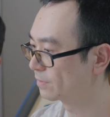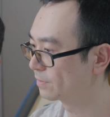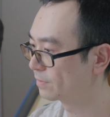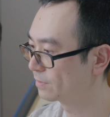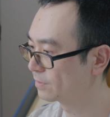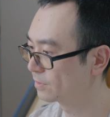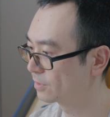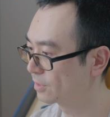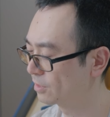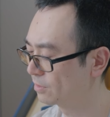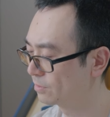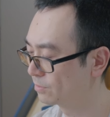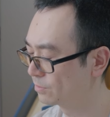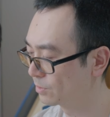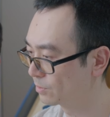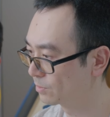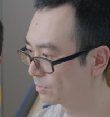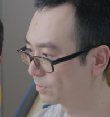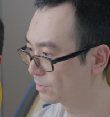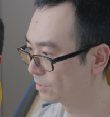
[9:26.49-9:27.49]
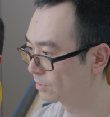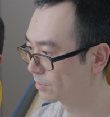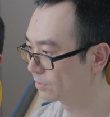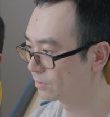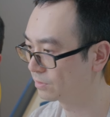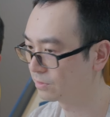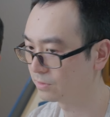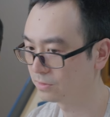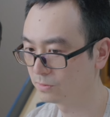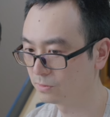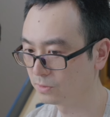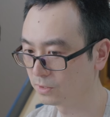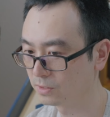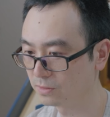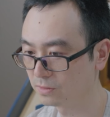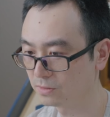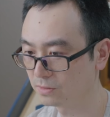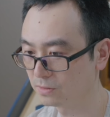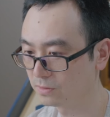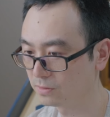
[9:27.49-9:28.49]
Style we would
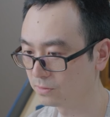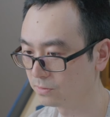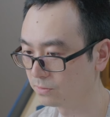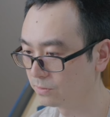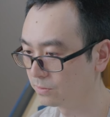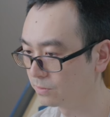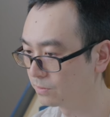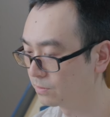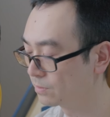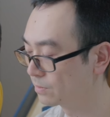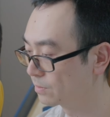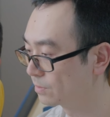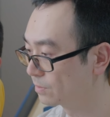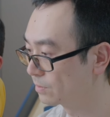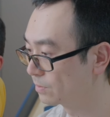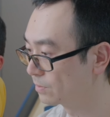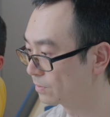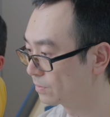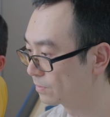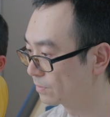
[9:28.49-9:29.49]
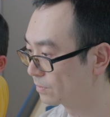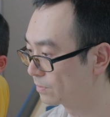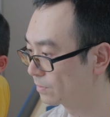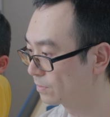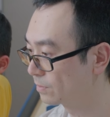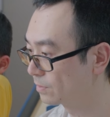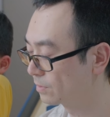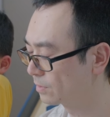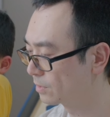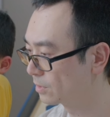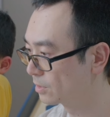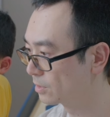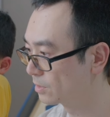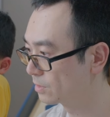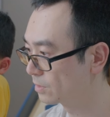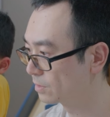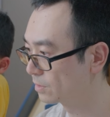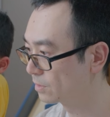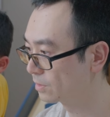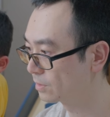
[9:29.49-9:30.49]
want to learn
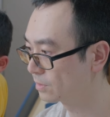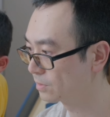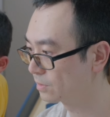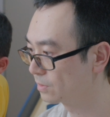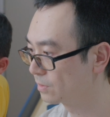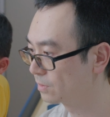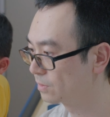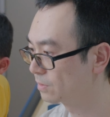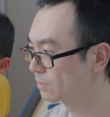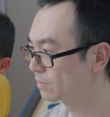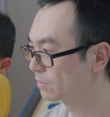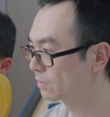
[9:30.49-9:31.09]
today, I think.